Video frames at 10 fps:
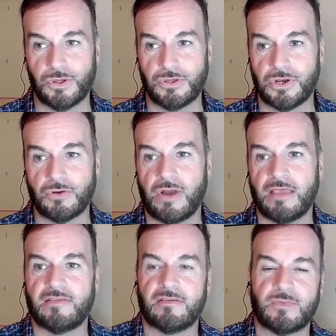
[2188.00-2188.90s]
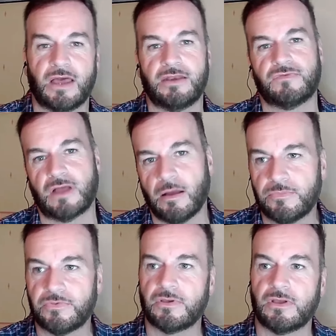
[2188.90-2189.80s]
you know, racism kind of
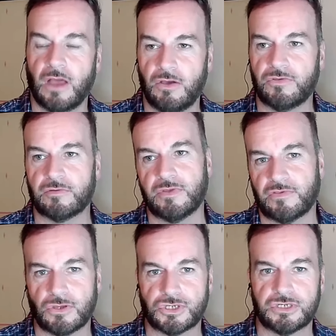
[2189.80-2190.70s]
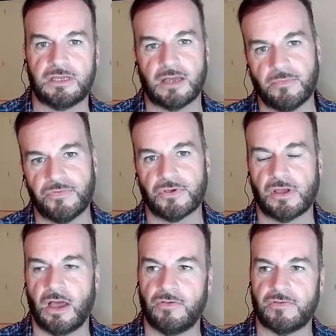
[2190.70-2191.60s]
comes and goes, and misogyny comes
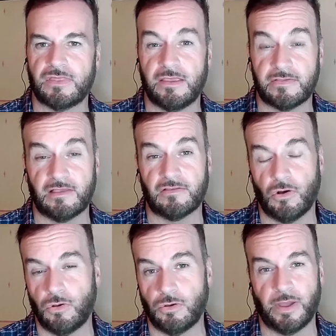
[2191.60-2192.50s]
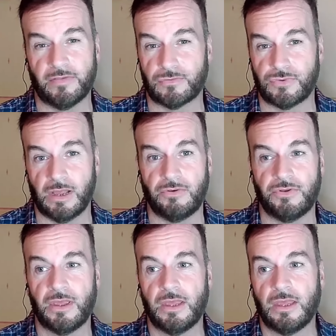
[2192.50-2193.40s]
and goes, and these things are always around.
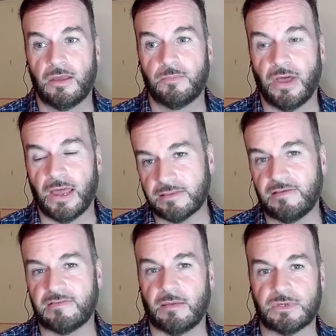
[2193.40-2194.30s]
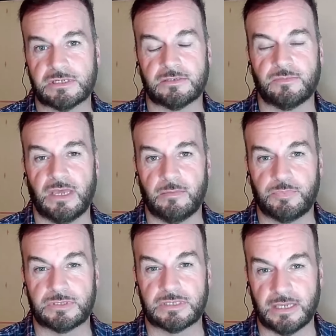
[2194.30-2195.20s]
But antisemitism in
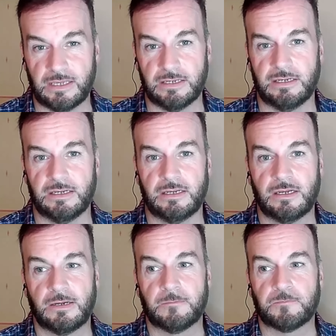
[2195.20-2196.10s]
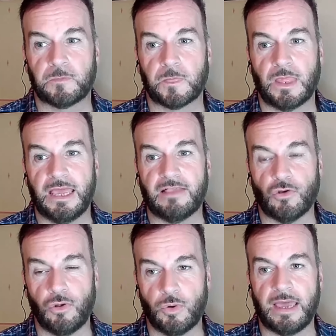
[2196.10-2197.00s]
particular is
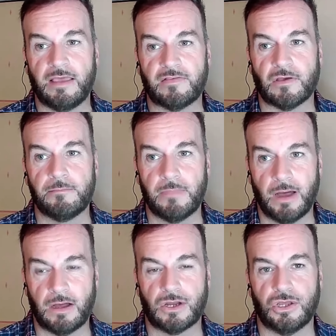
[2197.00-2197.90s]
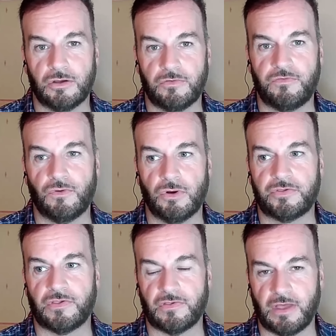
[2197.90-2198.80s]
always a marker for a
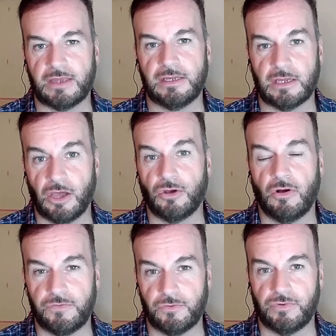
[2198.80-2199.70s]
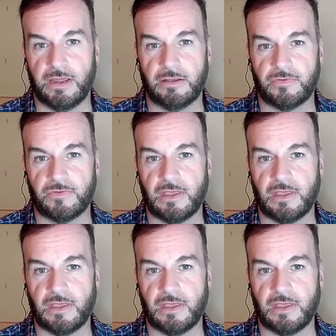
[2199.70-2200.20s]
society going off the rails.